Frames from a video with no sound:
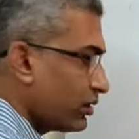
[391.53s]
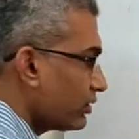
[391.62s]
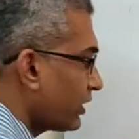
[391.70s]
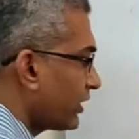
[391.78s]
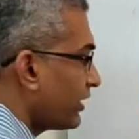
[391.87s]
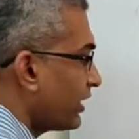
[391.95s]

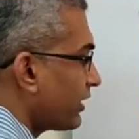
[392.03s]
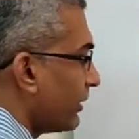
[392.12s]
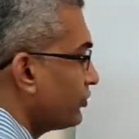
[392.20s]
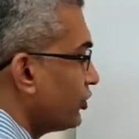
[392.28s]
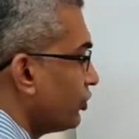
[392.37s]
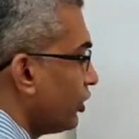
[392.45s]
thing that
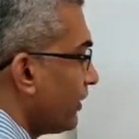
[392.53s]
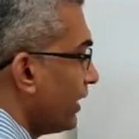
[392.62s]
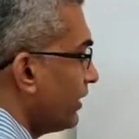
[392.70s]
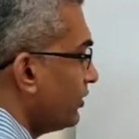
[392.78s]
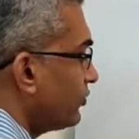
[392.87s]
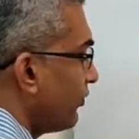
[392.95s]
comes into our
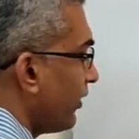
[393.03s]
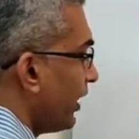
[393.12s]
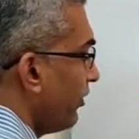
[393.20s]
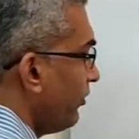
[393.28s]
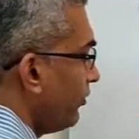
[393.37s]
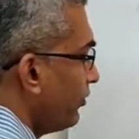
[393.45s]
mind is
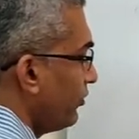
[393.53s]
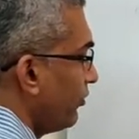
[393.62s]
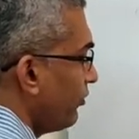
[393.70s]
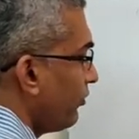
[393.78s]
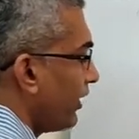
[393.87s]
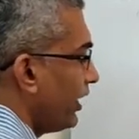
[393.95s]
5.
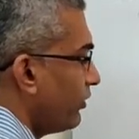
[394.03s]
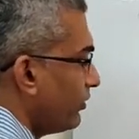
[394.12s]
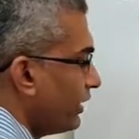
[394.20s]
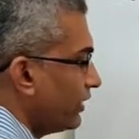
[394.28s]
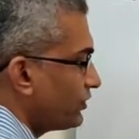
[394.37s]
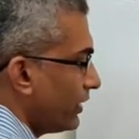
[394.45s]

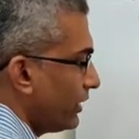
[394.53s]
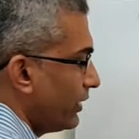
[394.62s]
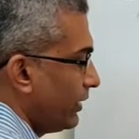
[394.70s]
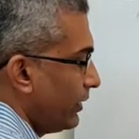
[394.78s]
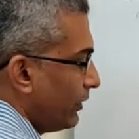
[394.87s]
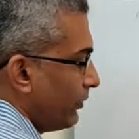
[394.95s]
5 is
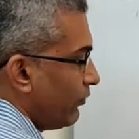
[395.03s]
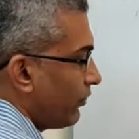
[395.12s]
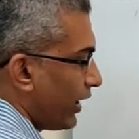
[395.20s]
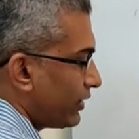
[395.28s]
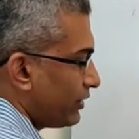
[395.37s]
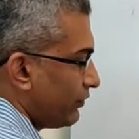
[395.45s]
a
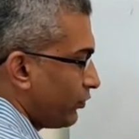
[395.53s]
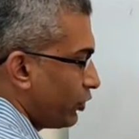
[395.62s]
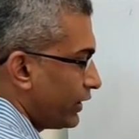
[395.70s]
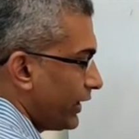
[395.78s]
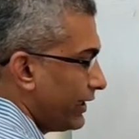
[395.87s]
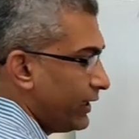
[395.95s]
factor
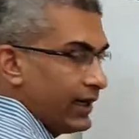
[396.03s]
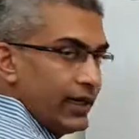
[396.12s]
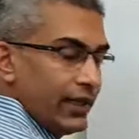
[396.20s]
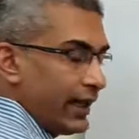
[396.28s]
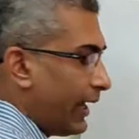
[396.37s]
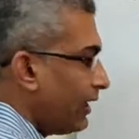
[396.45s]
for 10
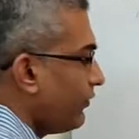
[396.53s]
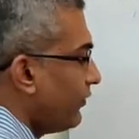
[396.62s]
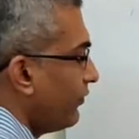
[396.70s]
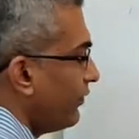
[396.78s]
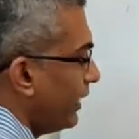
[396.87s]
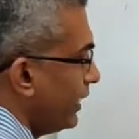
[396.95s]
and
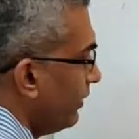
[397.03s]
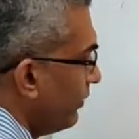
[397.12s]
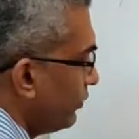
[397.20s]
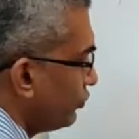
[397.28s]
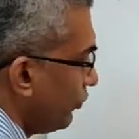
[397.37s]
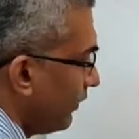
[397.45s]
15.
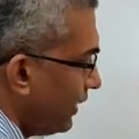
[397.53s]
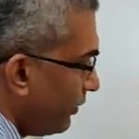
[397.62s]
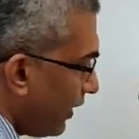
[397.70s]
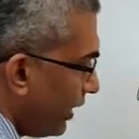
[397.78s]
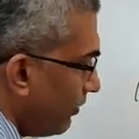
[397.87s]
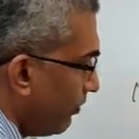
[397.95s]
So we
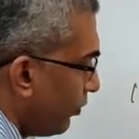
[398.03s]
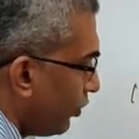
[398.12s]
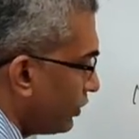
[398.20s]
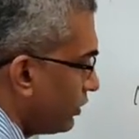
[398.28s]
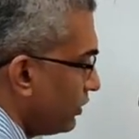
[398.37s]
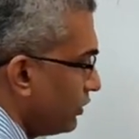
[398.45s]
divide
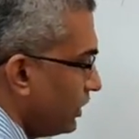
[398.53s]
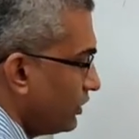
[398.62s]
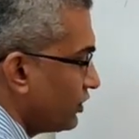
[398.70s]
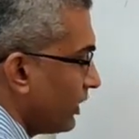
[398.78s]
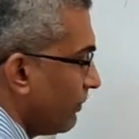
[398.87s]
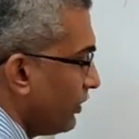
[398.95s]
both these
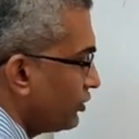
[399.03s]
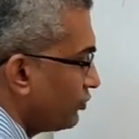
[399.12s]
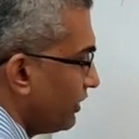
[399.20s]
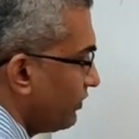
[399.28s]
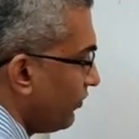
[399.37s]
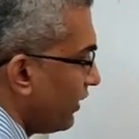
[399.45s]
numbers
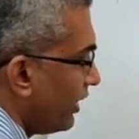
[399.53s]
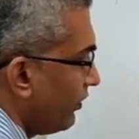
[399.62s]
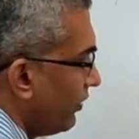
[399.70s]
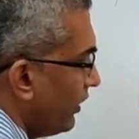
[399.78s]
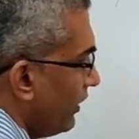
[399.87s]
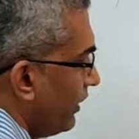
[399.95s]
with 5
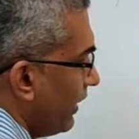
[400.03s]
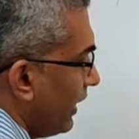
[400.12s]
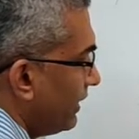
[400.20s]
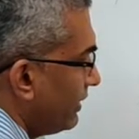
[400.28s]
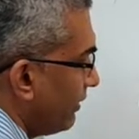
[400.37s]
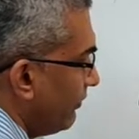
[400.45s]

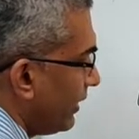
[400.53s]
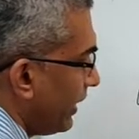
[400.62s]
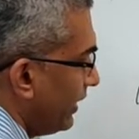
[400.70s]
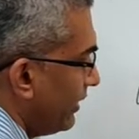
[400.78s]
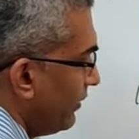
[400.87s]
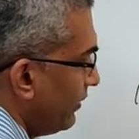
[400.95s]
and then we
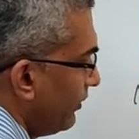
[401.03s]
write